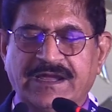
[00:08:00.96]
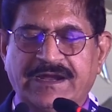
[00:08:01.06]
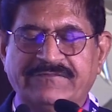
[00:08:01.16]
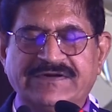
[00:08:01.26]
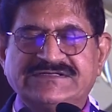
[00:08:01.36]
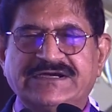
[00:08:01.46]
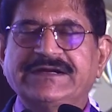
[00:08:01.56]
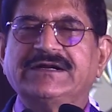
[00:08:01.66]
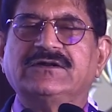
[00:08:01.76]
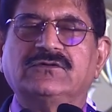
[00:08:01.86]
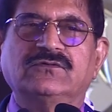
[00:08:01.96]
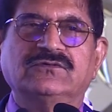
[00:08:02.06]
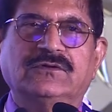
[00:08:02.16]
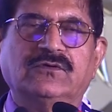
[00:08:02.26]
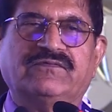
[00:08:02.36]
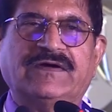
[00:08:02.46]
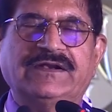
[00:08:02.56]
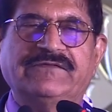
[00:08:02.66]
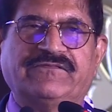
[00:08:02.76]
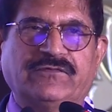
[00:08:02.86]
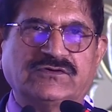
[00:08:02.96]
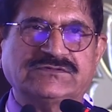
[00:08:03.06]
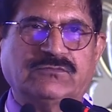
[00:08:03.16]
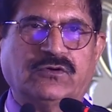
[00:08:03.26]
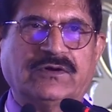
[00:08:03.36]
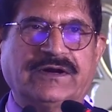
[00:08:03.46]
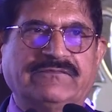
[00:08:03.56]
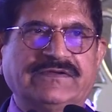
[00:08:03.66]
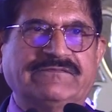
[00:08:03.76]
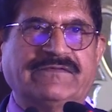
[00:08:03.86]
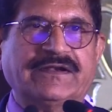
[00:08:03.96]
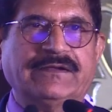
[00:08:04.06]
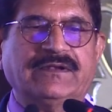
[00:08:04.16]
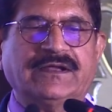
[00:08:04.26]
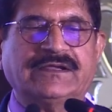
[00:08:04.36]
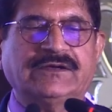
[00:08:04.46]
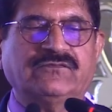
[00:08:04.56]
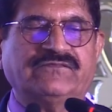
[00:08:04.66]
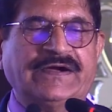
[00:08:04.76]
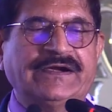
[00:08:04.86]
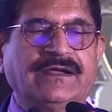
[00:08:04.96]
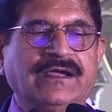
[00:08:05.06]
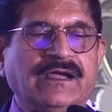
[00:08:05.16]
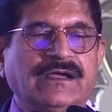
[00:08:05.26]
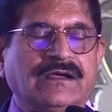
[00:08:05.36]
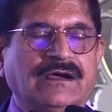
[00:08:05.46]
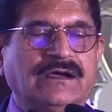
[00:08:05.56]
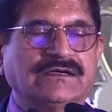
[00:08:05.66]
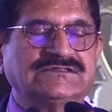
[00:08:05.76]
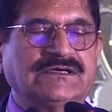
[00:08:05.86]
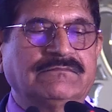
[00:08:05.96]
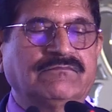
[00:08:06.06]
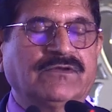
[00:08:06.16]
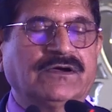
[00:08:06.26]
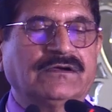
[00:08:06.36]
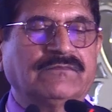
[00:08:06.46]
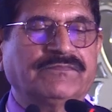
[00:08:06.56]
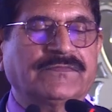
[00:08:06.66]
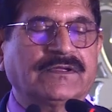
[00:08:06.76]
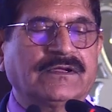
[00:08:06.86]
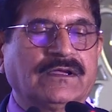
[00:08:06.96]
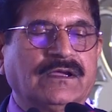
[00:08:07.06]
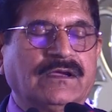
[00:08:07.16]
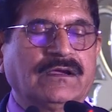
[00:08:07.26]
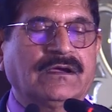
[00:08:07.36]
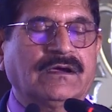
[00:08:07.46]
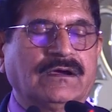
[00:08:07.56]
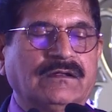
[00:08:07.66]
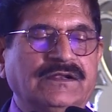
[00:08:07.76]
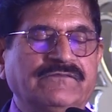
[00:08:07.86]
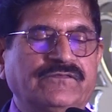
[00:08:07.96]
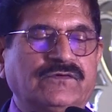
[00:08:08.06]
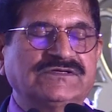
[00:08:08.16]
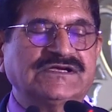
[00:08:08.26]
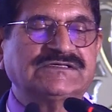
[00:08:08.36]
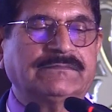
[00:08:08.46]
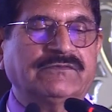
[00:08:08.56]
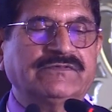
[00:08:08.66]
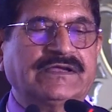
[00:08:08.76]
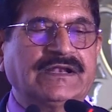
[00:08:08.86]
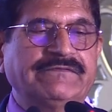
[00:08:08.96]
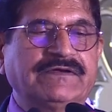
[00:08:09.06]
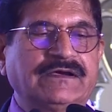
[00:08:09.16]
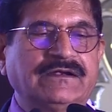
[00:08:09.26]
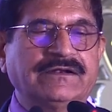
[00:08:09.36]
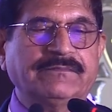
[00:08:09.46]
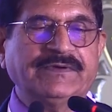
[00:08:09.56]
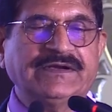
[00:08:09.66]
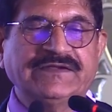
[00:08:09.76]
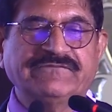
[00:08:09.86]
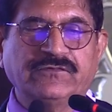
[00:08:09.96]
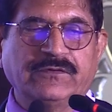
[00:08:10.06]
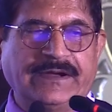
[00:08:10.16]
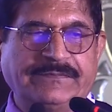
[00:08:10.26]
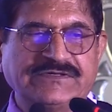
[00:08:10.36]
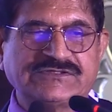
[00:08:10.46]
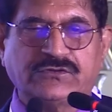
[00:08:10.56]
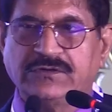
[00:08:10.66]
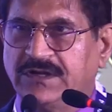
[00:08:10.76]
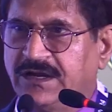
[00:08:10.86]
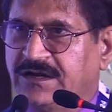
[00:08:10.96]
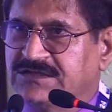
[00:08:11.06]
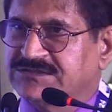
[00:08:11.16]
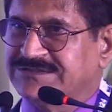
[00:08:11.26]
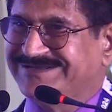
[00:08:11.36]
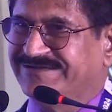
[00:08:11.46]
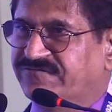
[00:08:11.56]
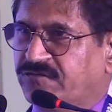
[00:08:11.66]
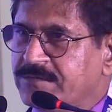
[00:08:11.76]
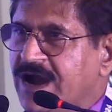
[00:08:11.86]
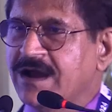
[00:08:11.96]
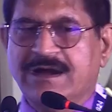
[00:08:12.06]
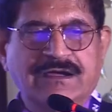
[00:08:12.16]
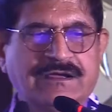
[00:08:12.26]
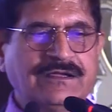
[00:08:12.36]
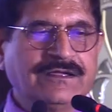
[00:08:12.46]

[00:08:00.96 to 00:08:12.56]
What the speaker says: And we decided to look for lymph nodes more, and we were lucky to find some lymph node just above the clavicle. Repeat lymph node biopsy showed non-Hodgkin's lymphoma.